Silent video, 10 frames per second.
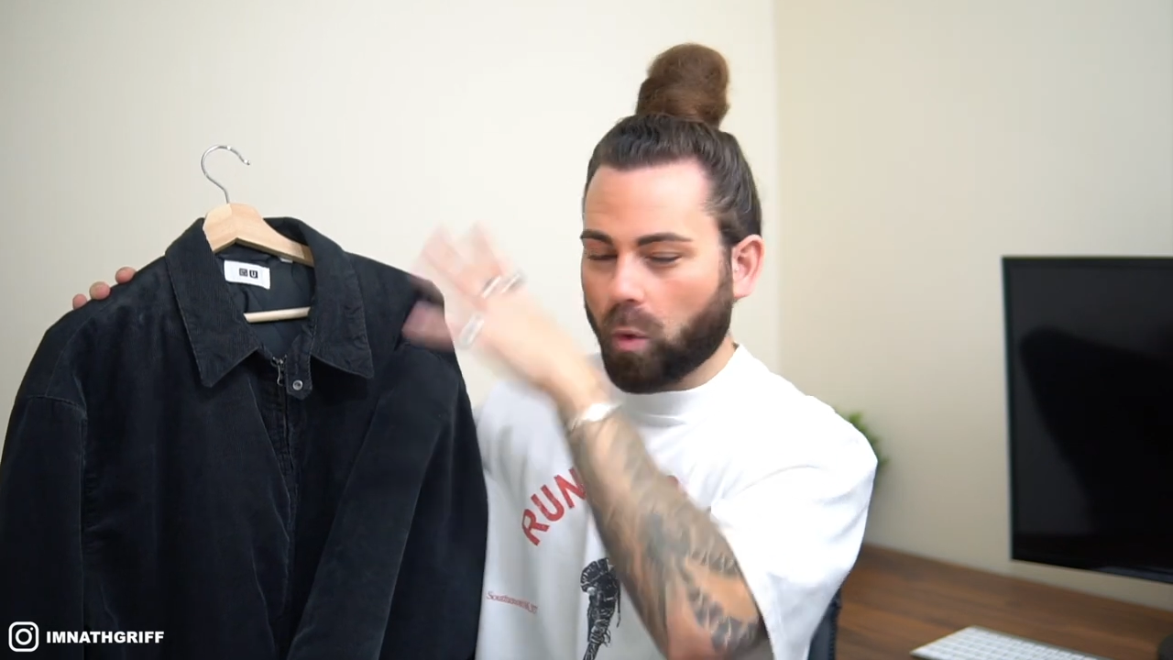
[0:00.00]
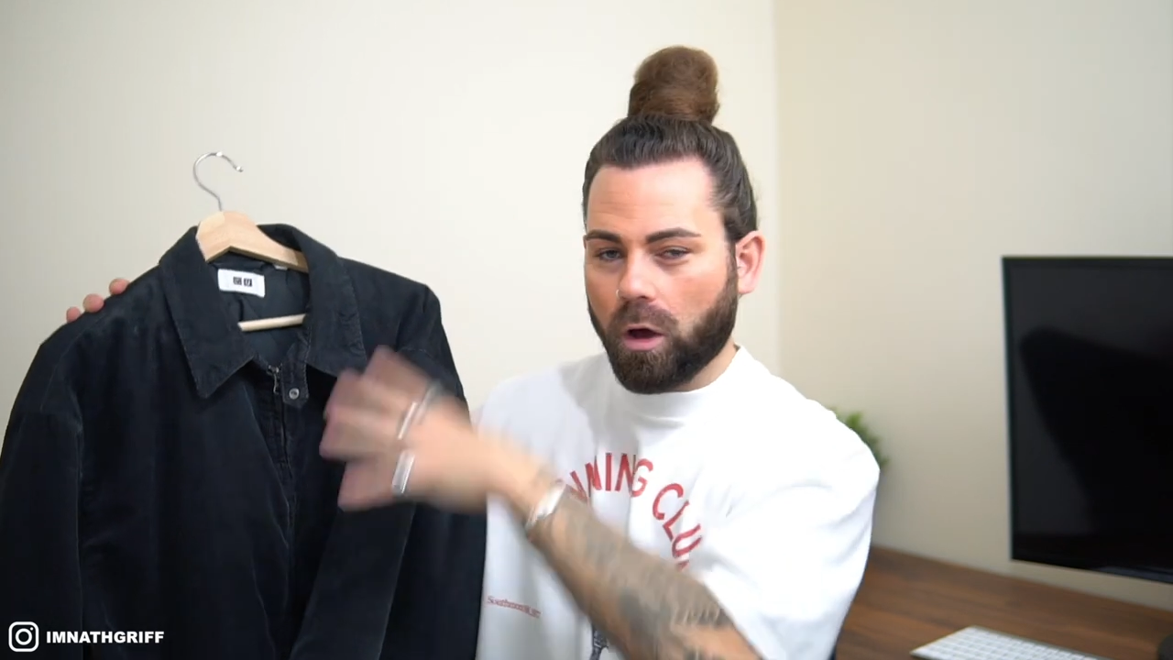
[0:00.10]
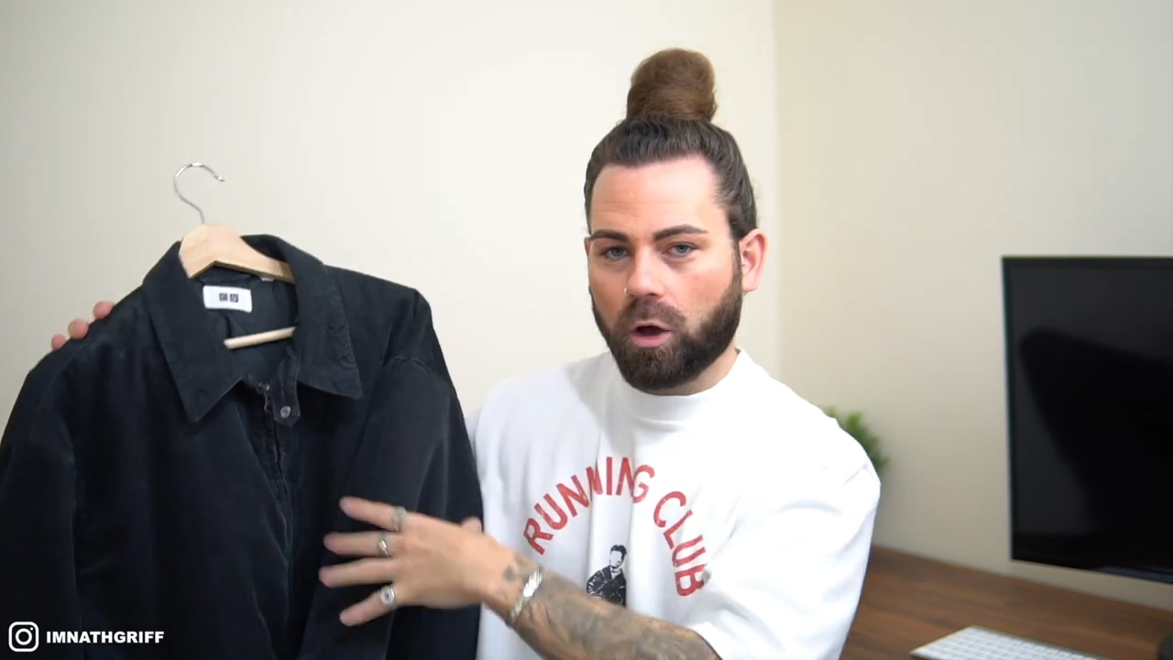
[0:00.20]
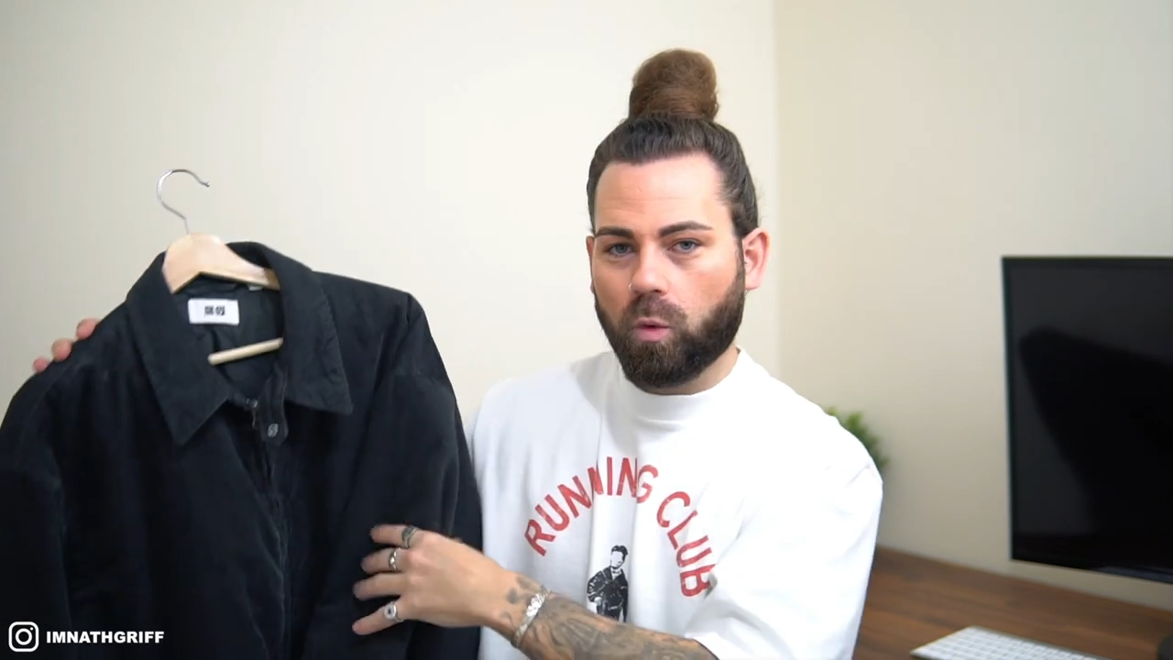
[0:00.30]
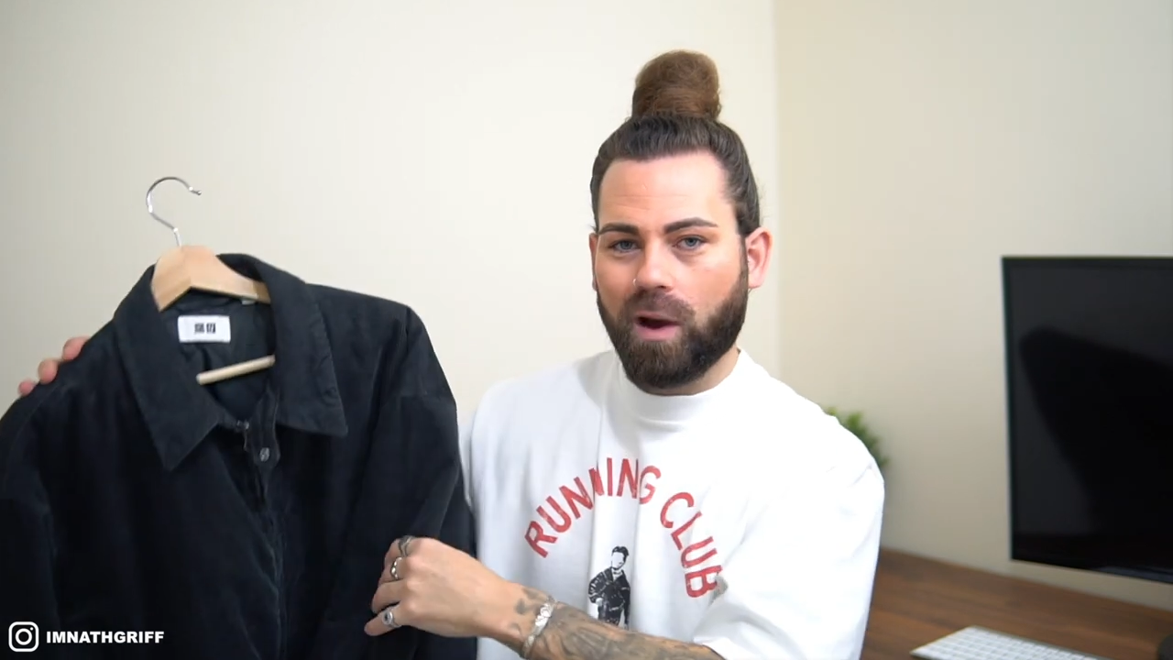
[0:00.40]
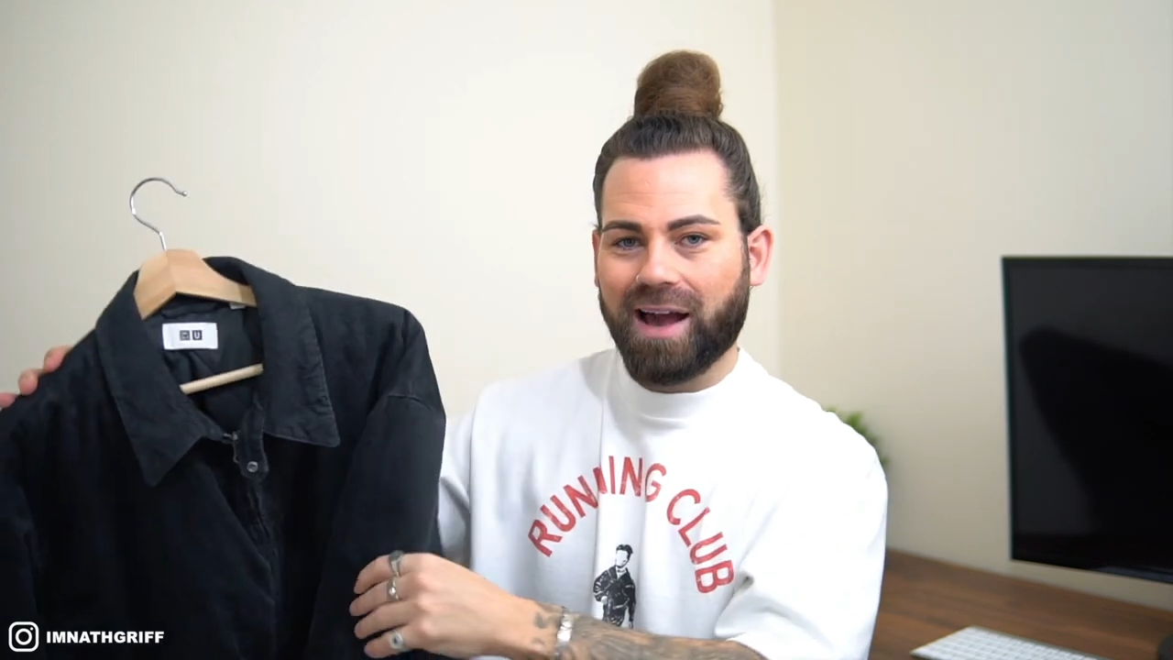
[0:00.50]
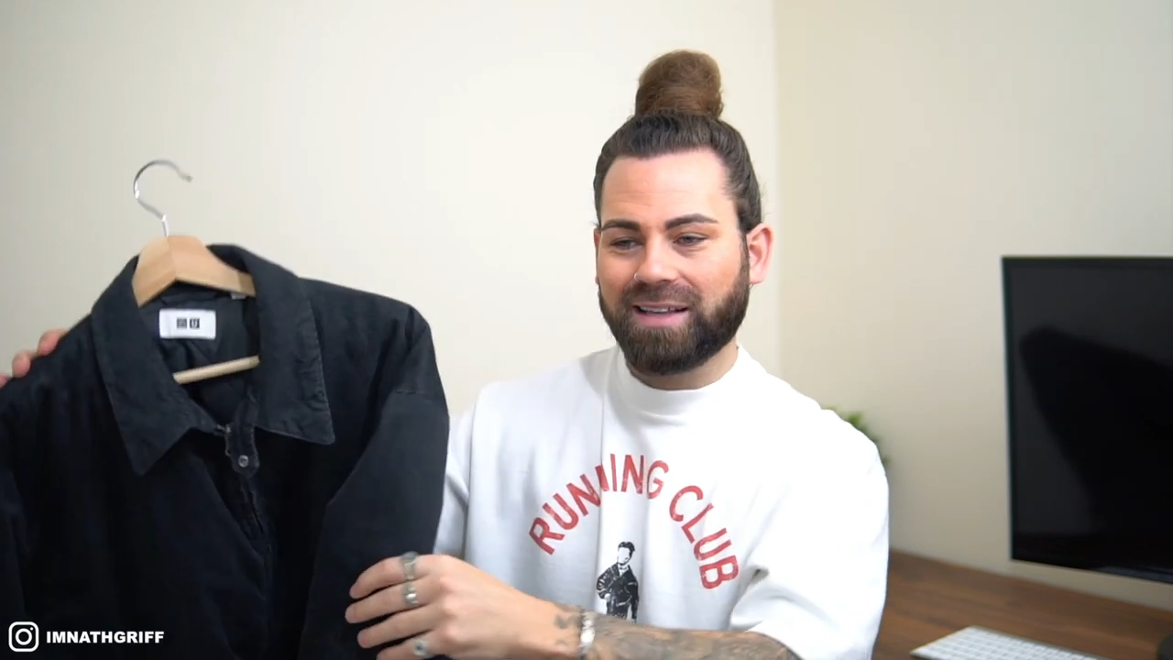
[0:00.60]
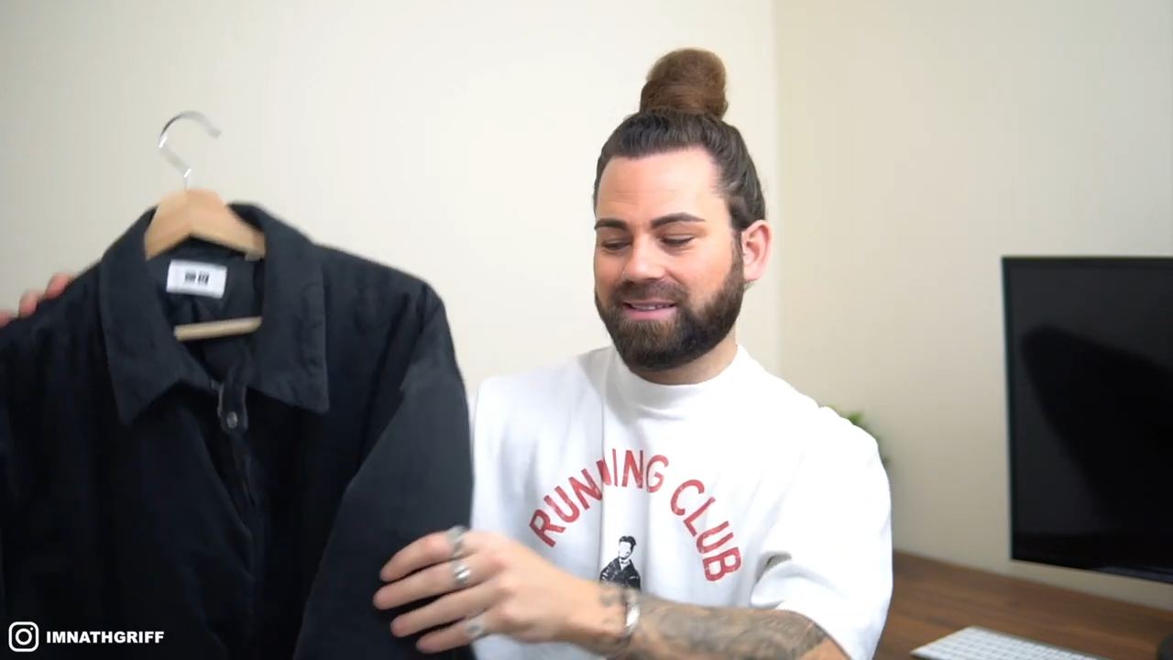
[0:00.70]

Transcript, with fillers: workwear